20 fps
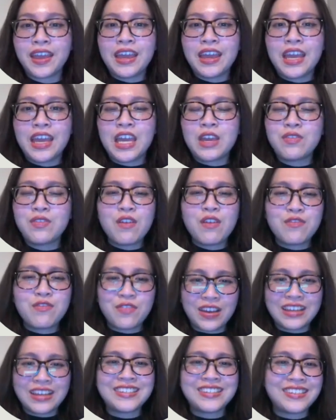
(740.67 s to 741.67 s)
If I
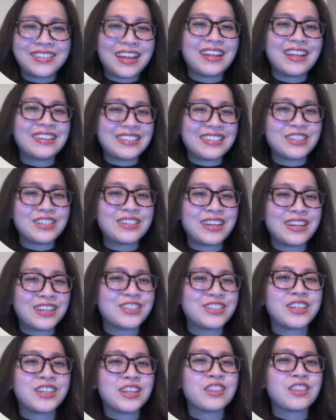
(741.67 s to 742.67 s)
faced that
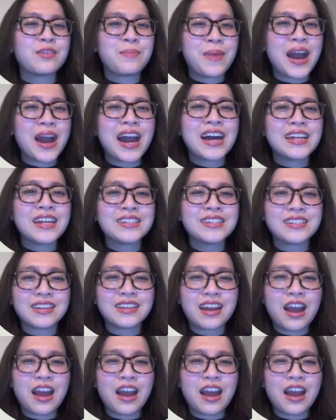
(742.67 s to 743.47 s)
situation in the past,